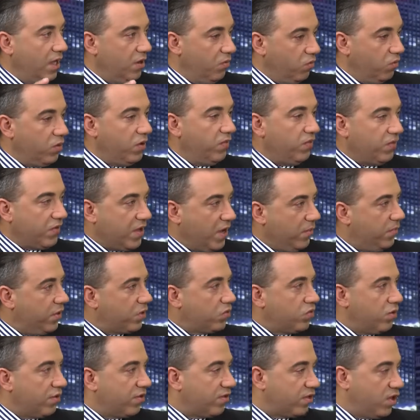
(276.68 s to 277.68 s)
And we've come
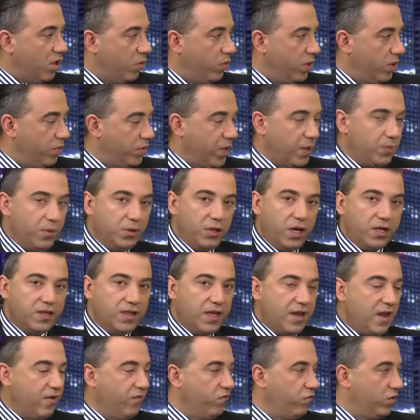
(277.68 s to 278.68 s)
across so many people like
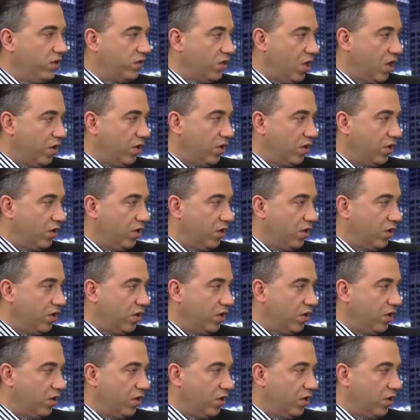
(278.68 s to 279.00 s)
that, haven't we, Tony?